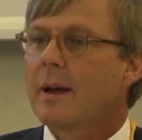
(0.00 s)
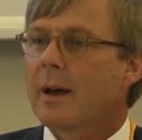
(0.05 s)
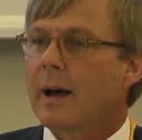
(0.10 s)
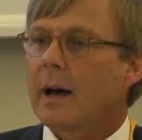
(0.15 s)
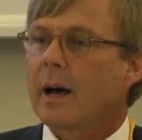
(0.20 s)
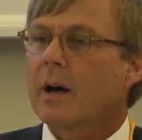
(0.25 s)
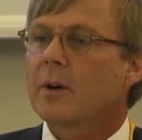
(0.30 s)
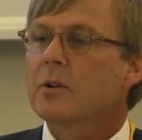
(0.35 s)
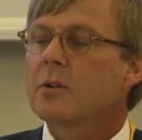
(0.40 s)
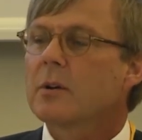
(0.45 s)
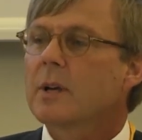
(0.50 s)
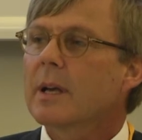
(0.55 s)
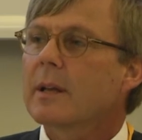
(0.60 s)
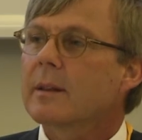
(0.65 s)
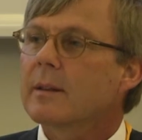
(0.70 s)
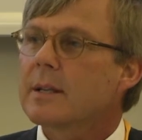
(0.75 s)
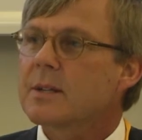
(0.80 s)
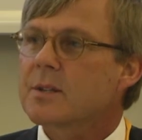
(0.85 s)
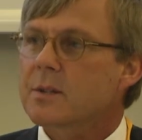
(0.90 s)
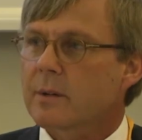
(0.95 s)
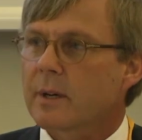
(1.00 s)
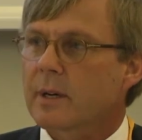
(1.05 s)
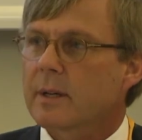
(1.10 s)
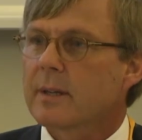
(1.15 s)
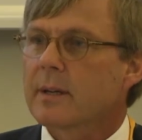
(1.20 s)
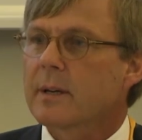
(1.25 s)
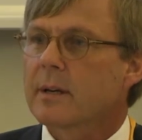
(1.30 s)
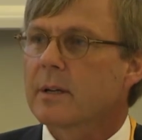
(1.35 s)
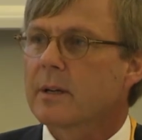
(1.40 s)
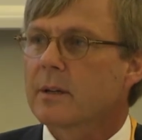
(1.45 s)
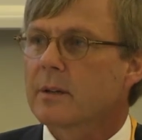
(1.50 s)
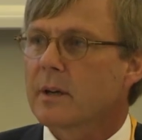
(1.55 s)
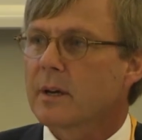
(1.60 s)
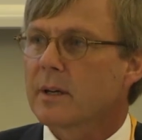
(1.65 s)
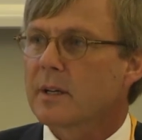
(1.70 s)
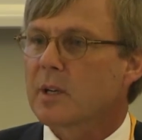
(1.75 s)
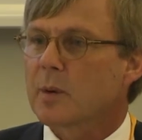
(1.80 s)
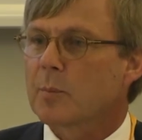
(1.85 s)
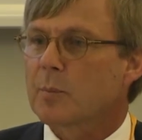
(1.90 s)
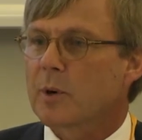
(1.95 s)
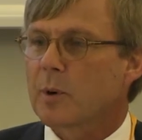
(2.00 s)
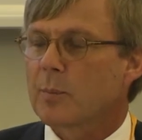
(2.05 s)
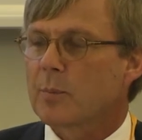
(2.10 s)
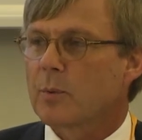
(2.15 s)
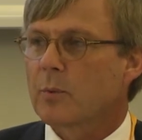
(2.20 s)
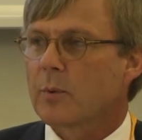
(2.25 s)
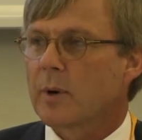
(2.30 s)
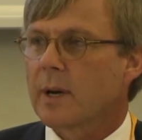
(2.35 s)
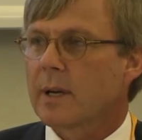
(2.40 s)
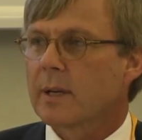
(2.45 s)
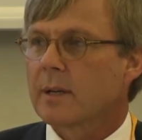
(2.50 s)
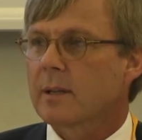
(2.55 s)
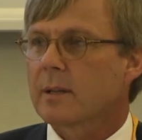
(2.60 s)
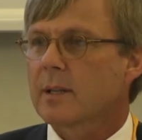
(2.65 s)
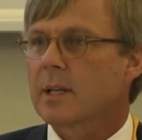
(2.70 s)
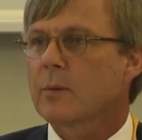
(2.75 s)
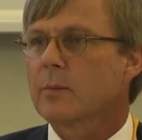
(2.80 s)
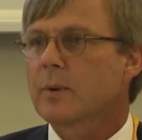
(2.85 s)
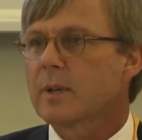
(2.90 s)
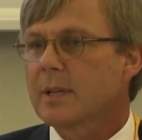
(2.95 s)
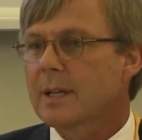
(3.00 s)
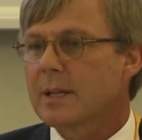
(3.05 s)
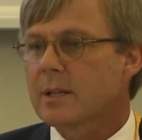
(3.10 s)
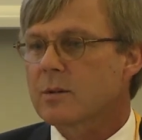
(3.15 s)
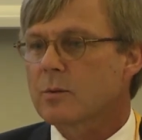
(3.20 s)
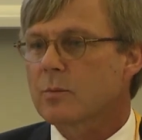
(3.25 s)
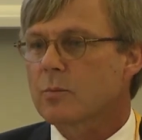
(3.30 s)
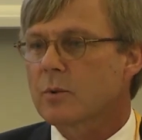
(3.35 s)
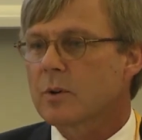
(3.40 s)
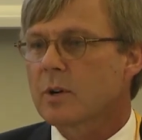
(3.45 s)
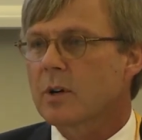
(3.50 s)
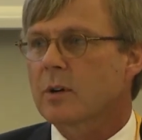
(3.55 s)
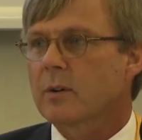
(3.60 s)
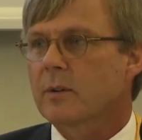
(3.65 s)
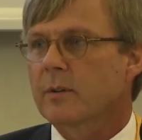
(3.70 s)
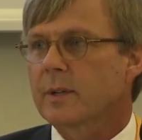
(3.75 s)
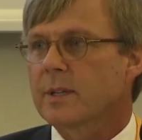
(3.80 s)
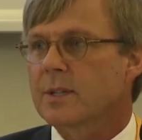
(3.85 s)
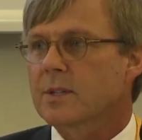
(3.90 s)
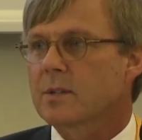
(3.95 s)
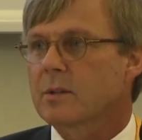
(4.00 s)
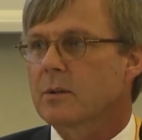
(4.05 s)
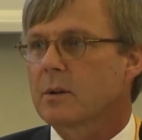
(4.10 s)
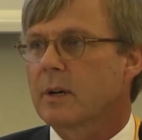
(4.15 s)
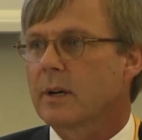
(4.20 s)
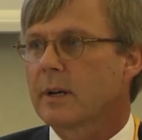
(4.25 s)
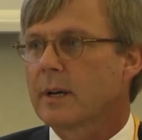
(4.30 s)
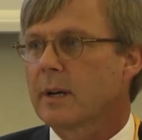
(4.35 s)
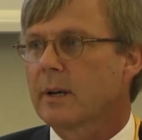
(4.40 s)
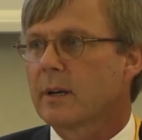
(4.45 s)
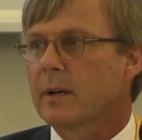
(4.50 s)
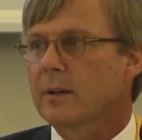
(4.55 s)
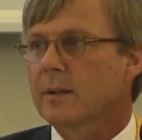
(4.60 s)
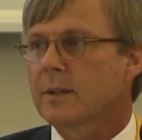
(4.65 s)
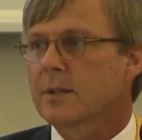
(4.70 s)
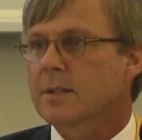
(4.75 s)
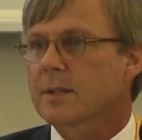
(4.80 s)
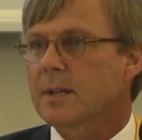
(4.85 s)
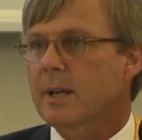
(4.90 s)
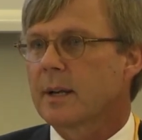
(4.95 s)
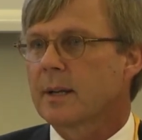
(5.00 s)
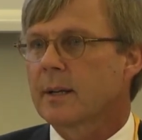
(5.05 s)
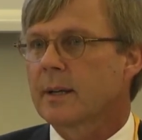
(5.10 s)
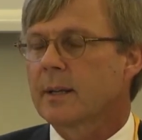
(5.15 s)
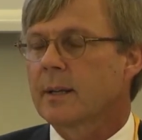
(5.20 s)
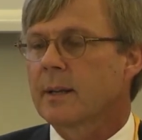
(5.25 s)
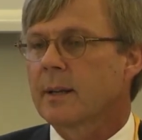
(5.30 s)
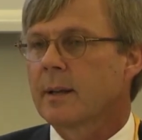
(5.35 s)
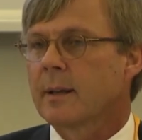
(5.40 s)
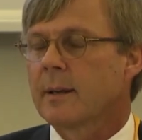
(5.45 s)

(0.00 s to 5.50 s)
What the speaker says: How do you get these criteria done in a proper way? And I think we need to work on this to clearly understand it.